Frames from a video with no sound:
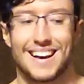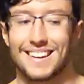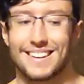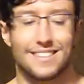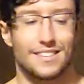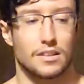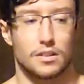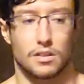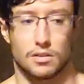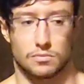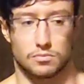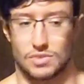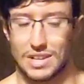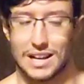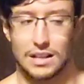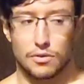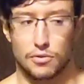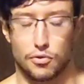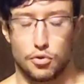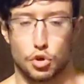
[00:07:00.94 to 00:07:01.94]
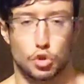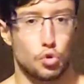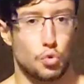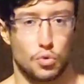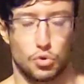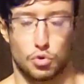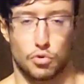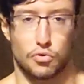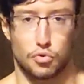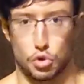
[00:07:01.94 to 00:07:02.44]
the
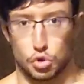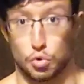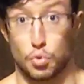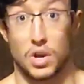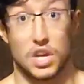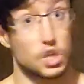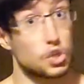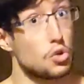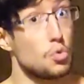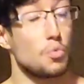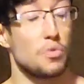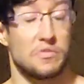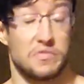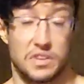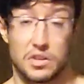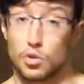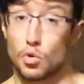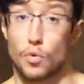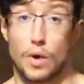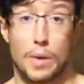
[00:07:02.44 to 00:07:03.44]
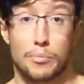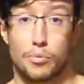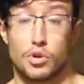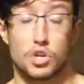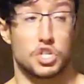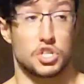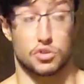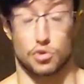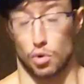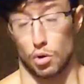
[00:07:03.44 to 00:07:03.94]
fluctuation within the rep
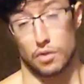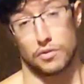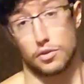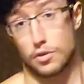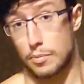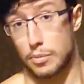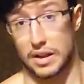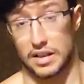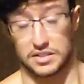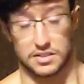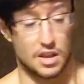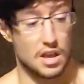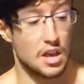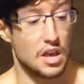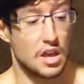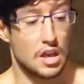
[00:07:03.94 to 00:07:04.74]
range is all over the place.